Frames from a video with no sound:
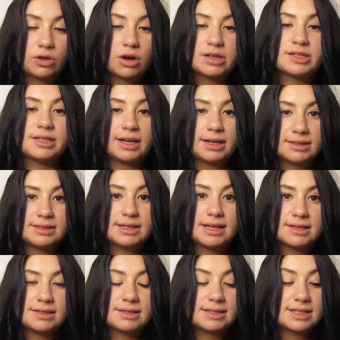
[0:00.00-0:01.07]
Larson
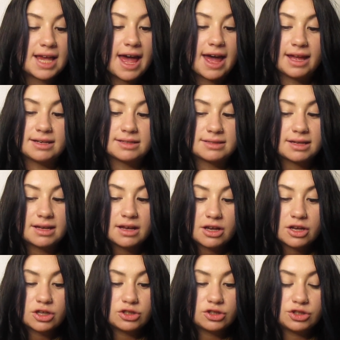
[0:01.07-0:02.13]
exists and
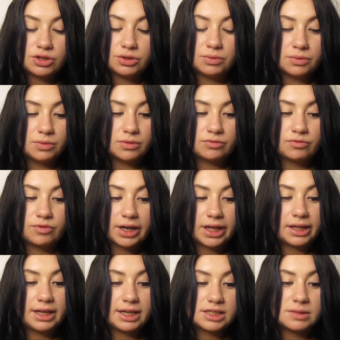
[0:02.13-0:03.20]
to
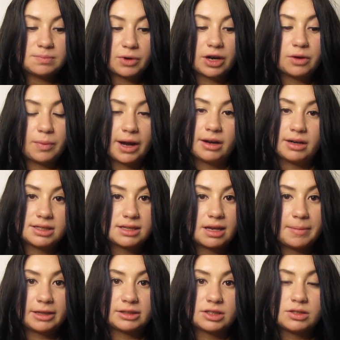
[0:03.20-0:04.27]
really spread awareness
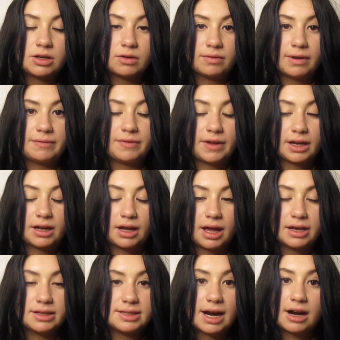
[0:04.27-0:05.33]
about this horrific
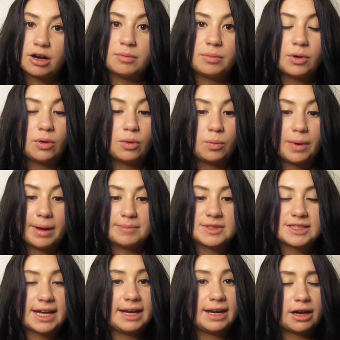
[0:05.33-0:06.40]
and terrible
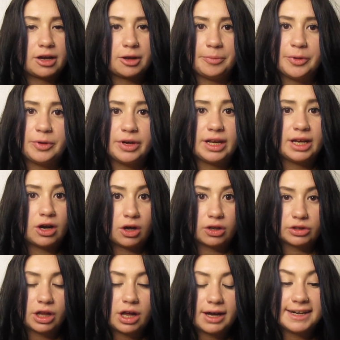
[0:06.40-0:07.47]
website and community
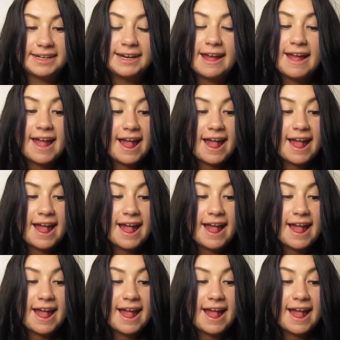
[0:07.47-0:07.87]
online.